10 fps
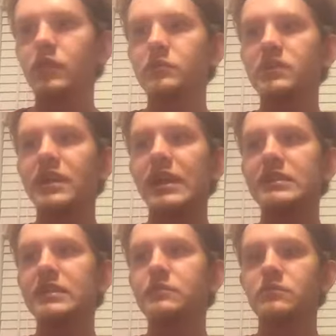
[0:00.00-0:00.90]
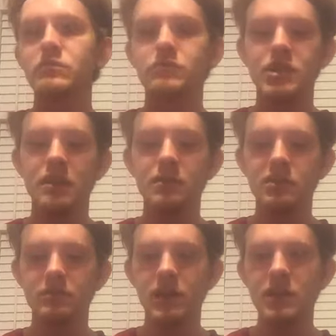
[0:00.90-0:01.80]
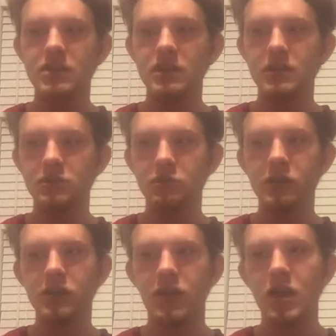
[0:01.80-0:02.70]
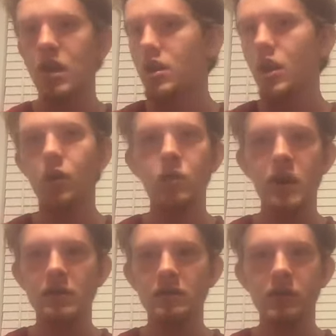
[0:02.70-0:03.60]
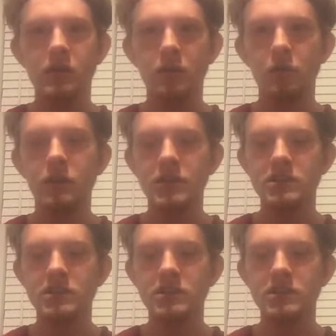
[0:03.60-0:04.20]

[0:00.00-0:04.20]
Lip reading: them the tag team championship match next week. No way are they going to win the